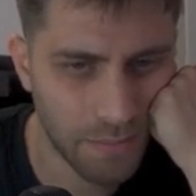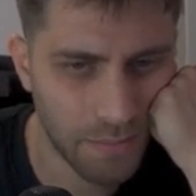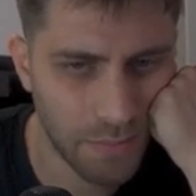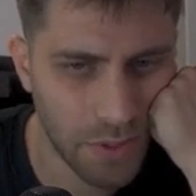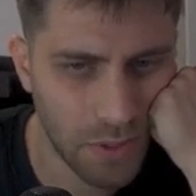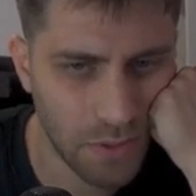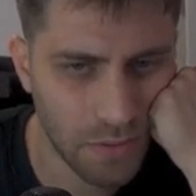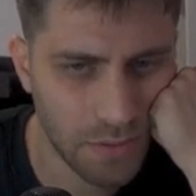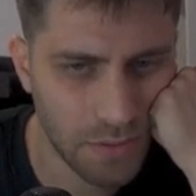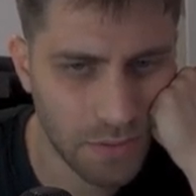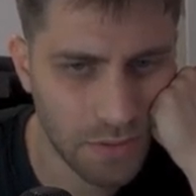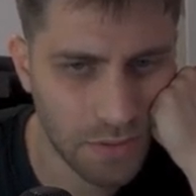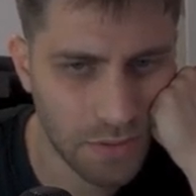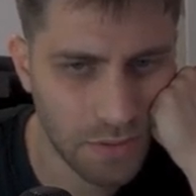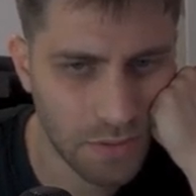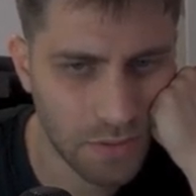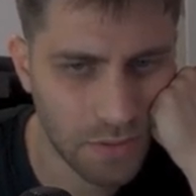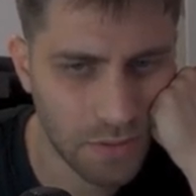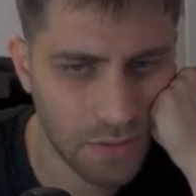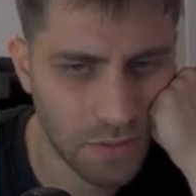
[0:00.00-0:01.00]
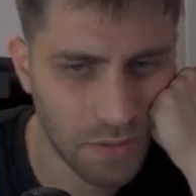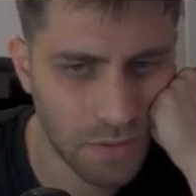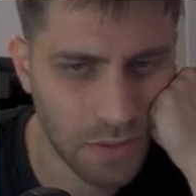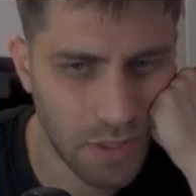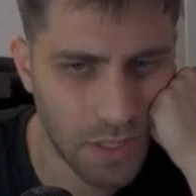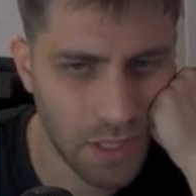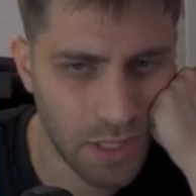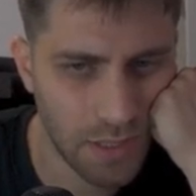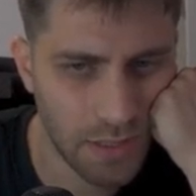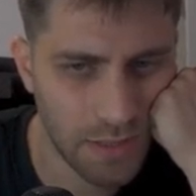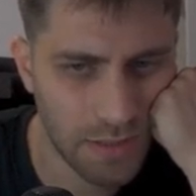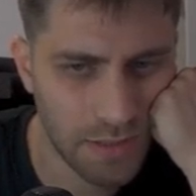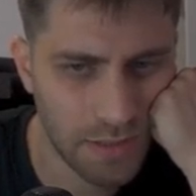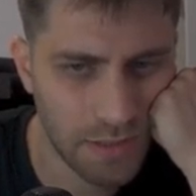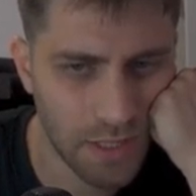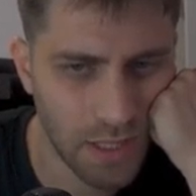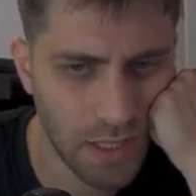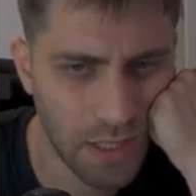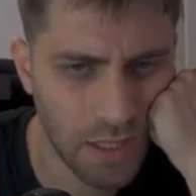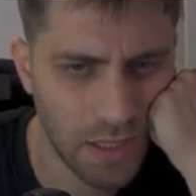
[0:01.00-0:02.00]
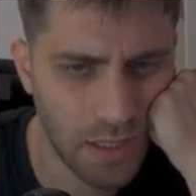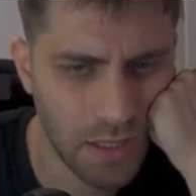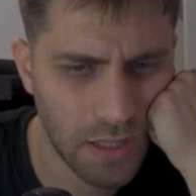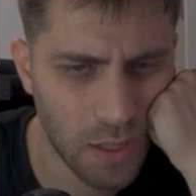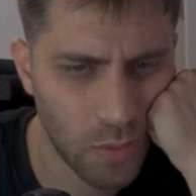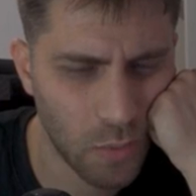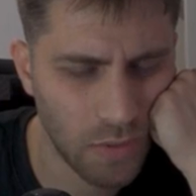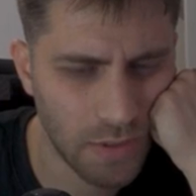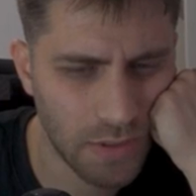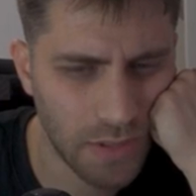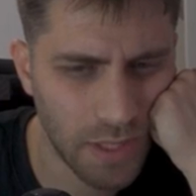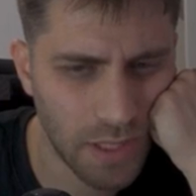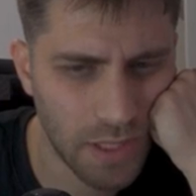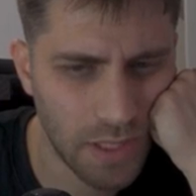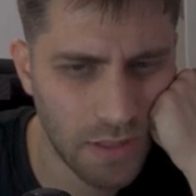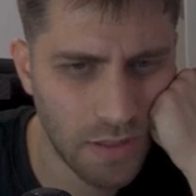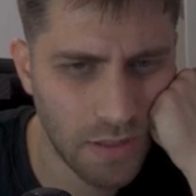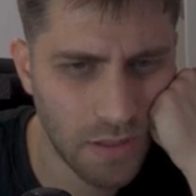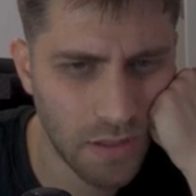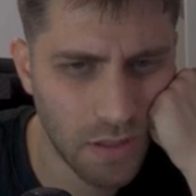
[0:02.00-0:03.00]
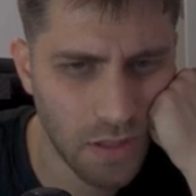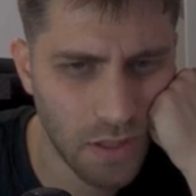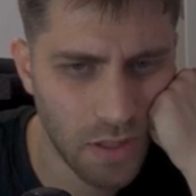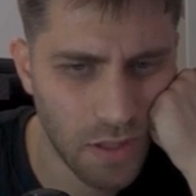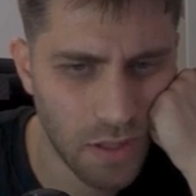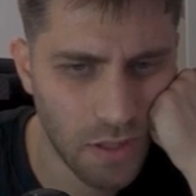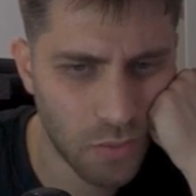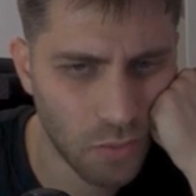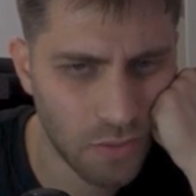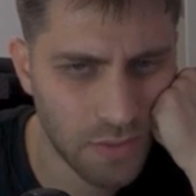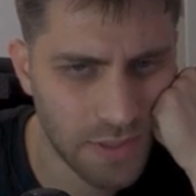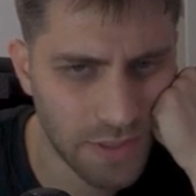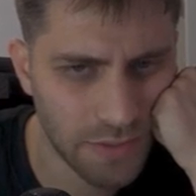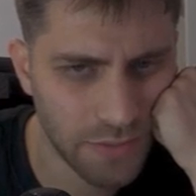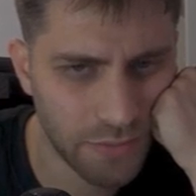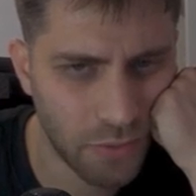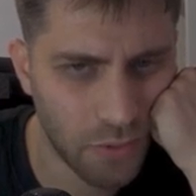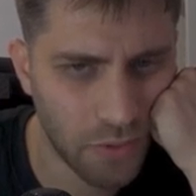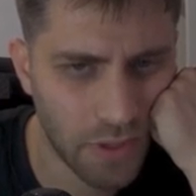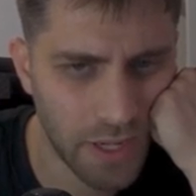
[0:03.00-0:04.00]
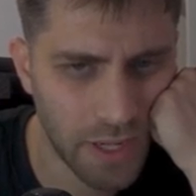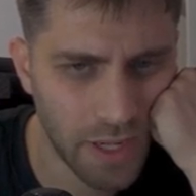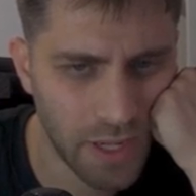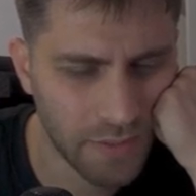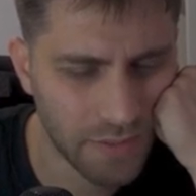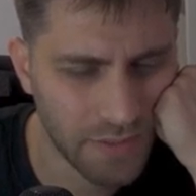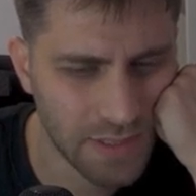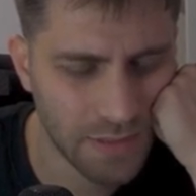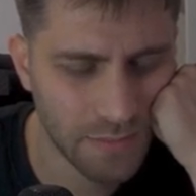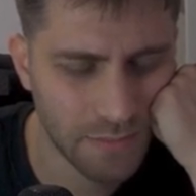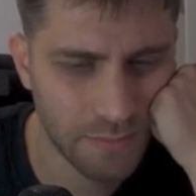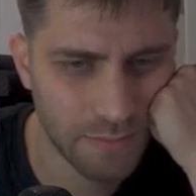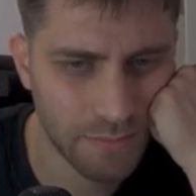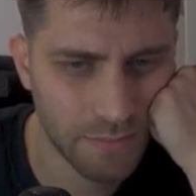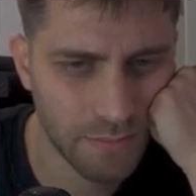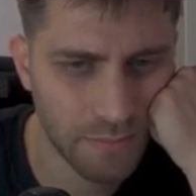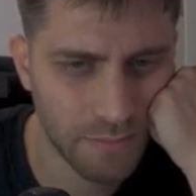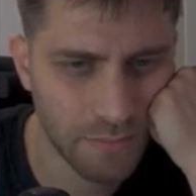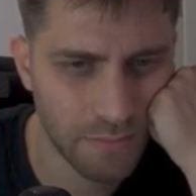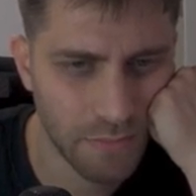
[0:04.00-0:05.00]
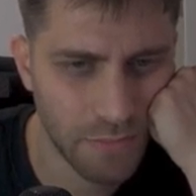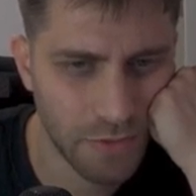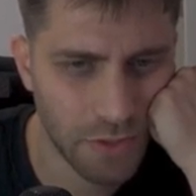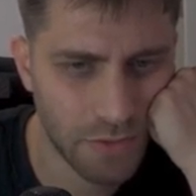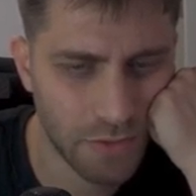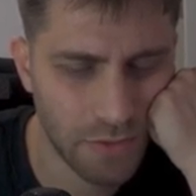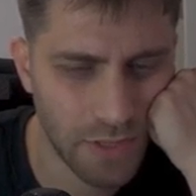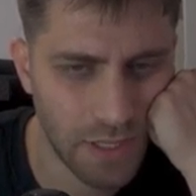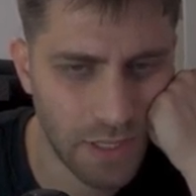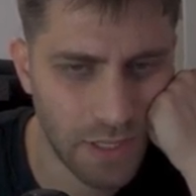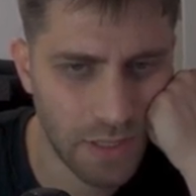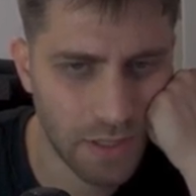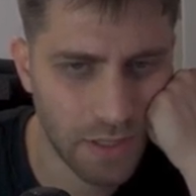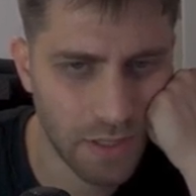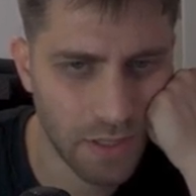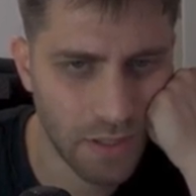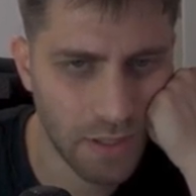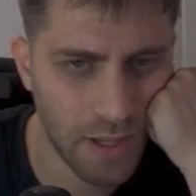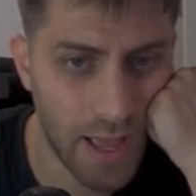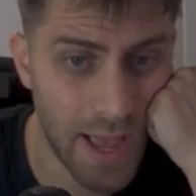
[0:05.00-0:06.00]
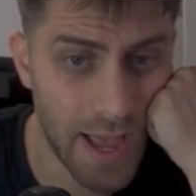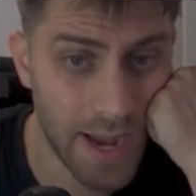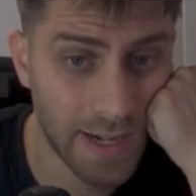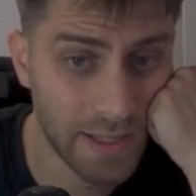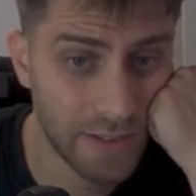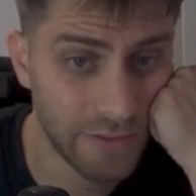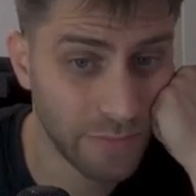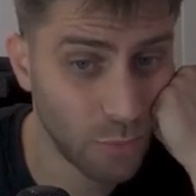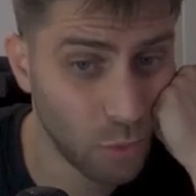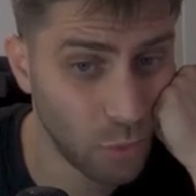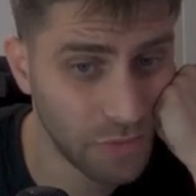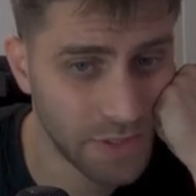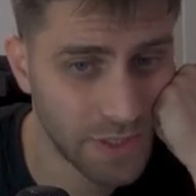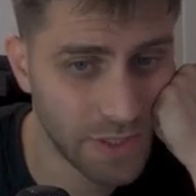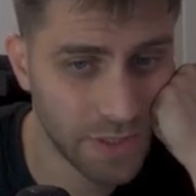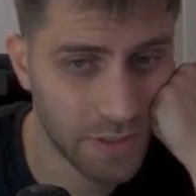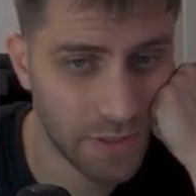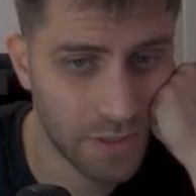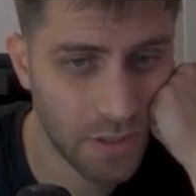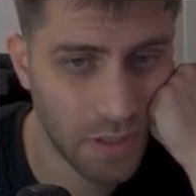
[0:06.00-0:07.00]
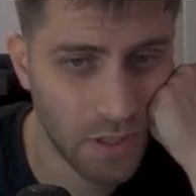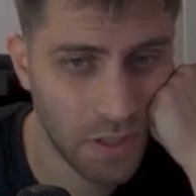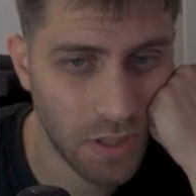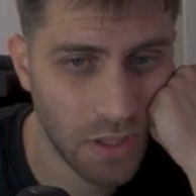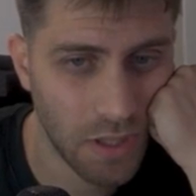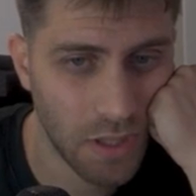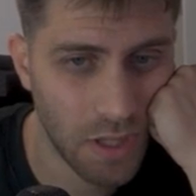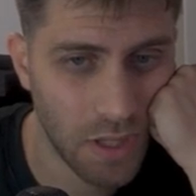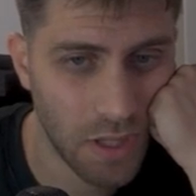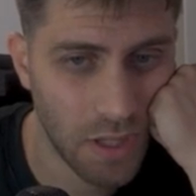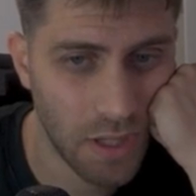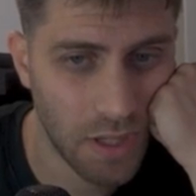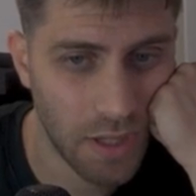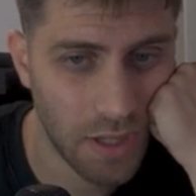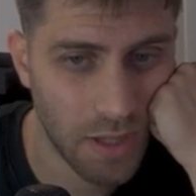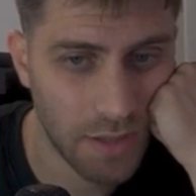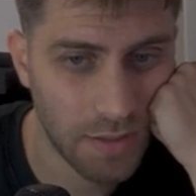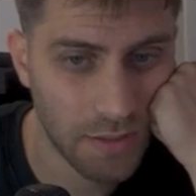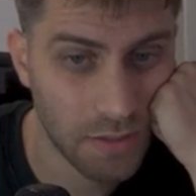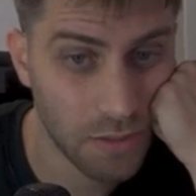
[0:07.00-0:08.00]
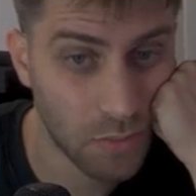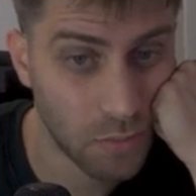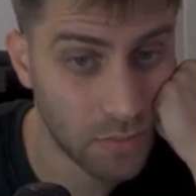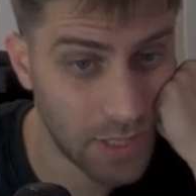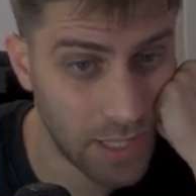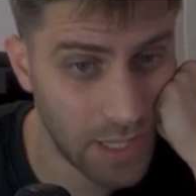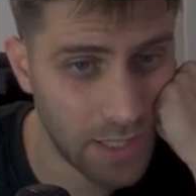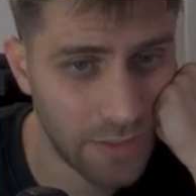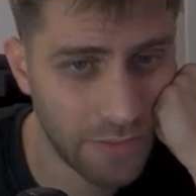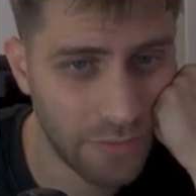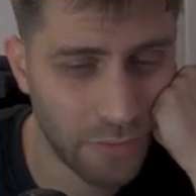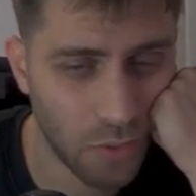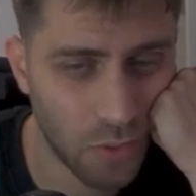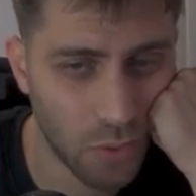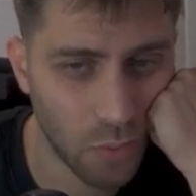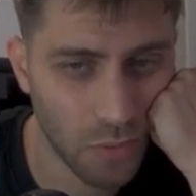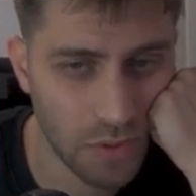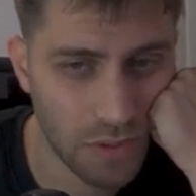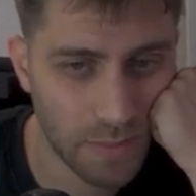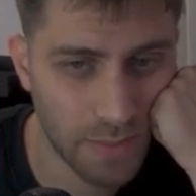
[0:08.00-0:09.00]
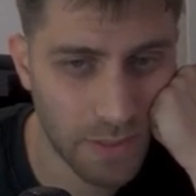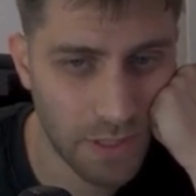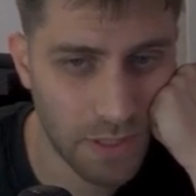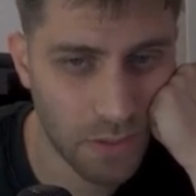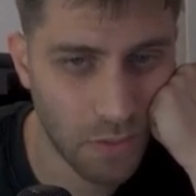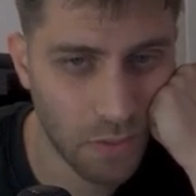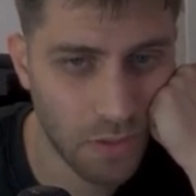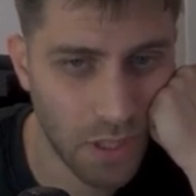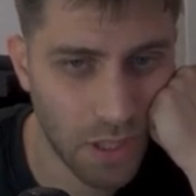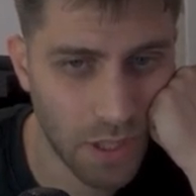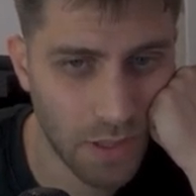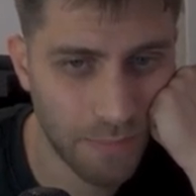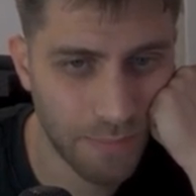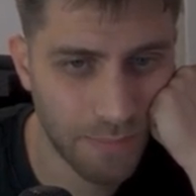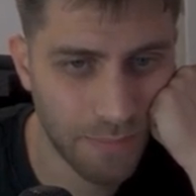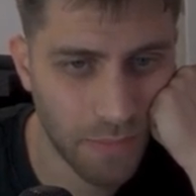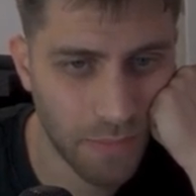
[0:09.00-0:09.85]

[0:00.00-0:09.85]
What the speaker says: Because, yeah, he's taking it, I will take it. Rook c4, I have some really active moves here. So knight e4 was played, okay.